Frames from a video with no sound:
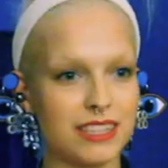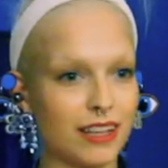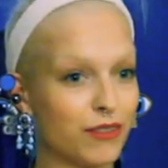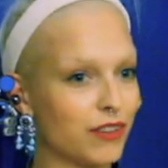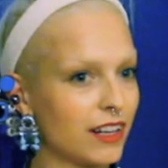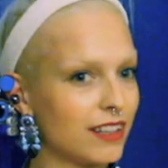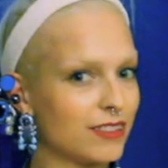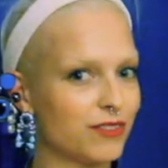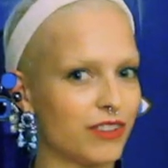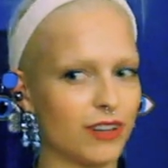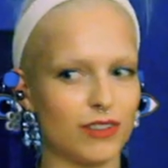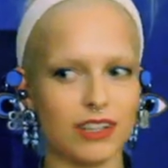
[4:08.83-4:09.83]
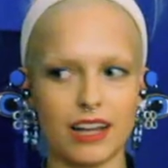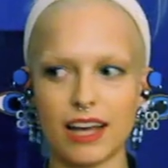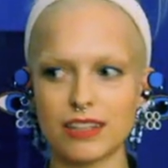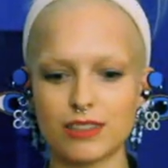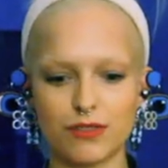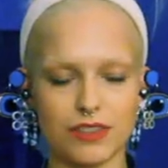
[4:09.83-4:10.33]
still very, very
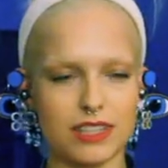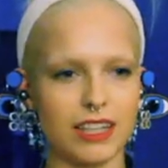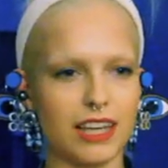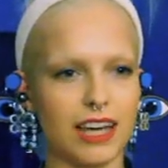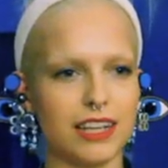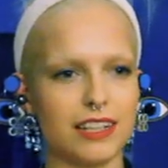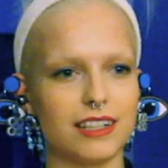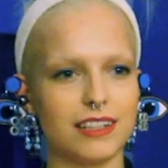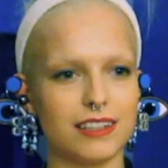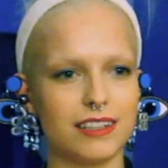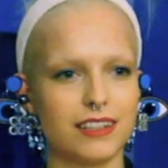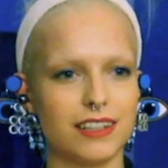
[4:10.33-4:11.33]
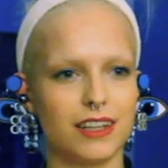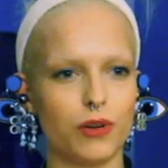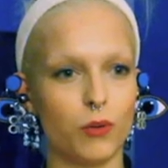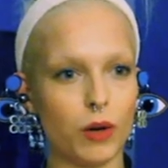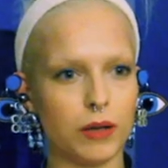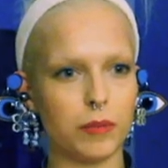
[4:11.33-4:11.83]
like sophisticated and
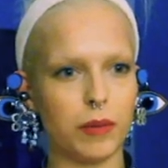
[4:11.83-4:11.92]
well